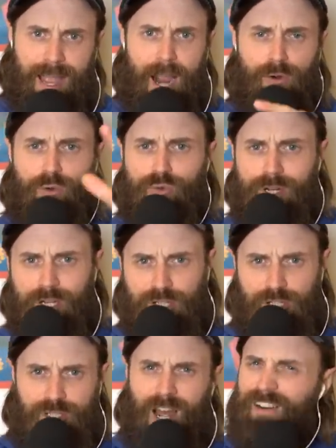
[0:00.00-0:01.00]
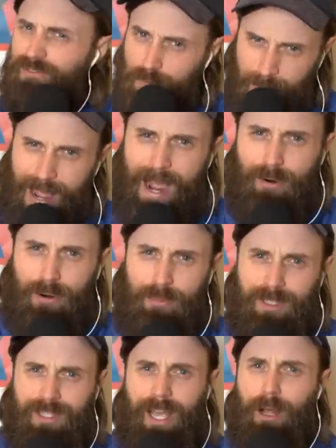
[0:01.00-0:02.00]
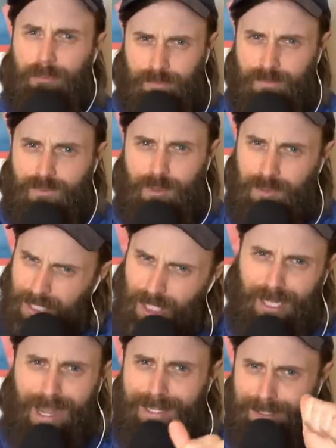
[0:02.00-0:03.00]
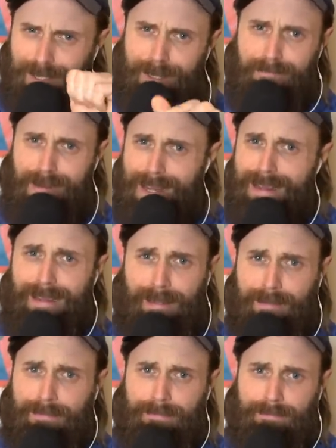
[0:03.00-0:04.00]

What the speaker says: outreach, not for power, but to help some little guys like me.